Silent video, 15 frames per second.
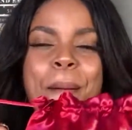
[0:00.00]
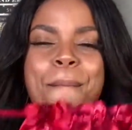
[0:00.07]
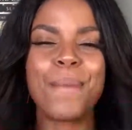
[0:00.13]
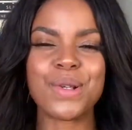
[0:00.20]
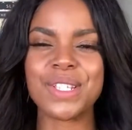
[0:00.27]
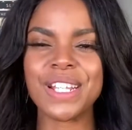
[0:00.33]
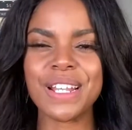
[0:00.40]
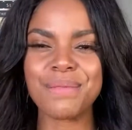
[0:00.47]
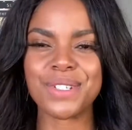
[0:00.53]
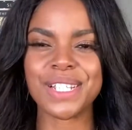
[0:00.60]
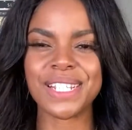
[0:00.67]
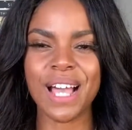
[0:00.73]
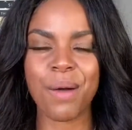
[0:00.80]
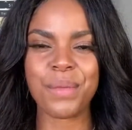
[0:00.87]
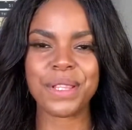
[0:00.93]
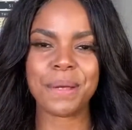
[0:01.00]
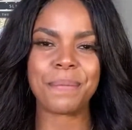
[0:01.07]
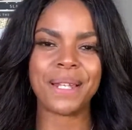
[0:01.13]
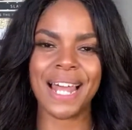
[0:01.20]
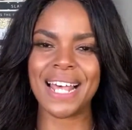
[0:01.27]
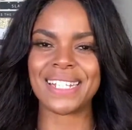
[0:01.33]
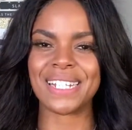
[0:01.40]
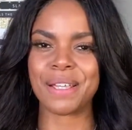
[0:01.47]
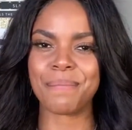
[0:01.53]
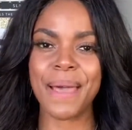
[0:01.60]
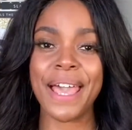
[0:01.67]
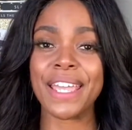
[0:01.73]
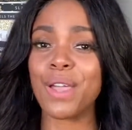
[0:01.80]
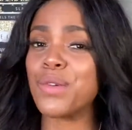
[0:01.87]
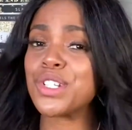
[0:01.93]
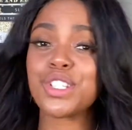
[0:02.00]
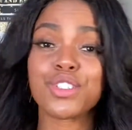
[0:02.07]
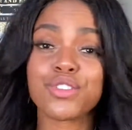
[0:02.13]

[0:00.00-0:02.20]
Most of them just come with a plastic baggie, which is